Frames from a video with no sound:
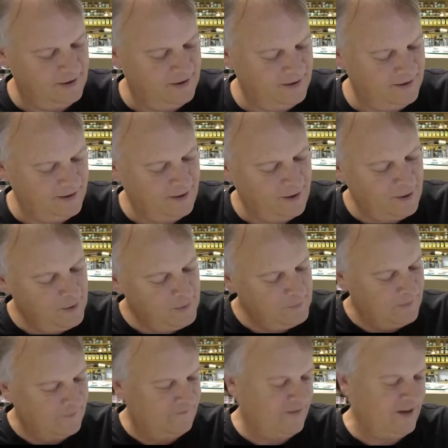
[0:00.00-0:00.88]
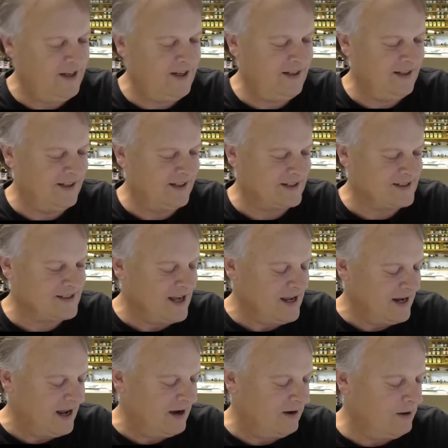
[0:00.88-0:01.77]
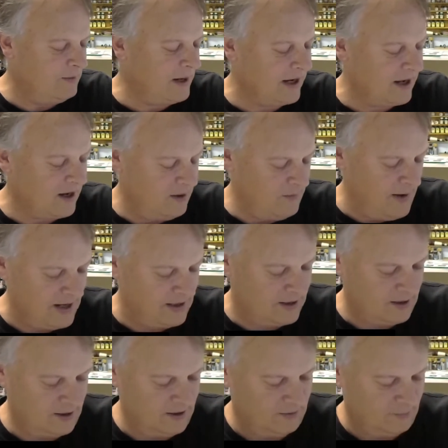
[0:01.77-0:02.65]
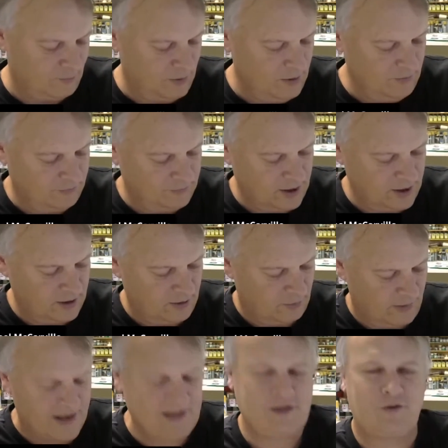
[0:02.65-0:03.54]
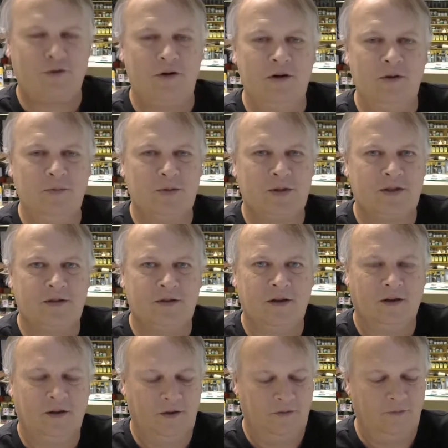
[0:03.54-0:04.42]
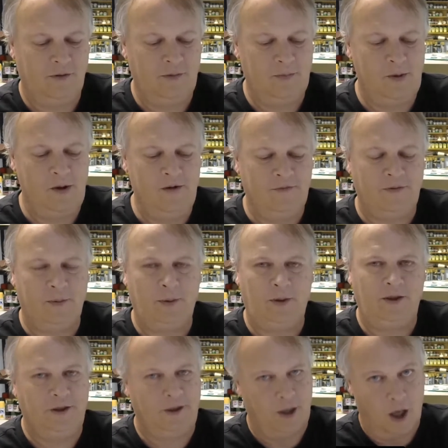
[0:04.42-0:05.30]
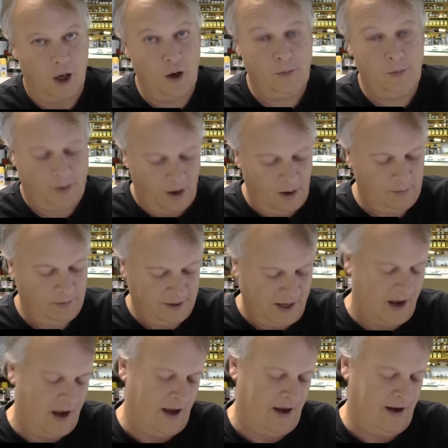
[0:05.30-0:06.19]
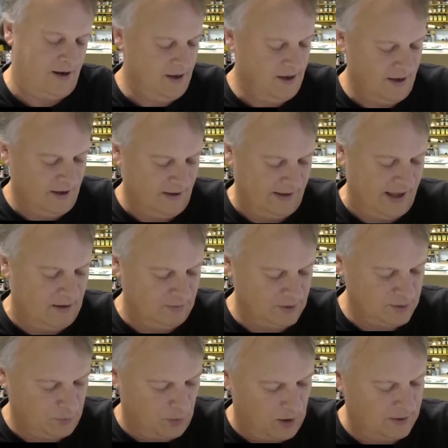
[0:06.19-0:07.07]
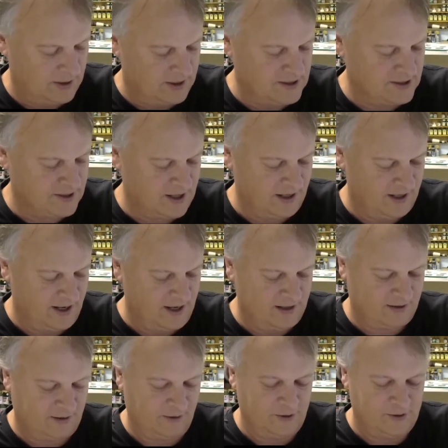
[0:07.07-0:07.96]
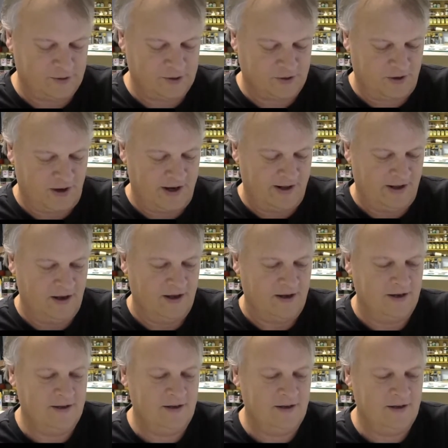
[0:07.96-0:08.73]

You hurt my feelings. Now, am I going to make the roof to the restrooms removable? No, probably not. That one's probably just going to get glued straight on.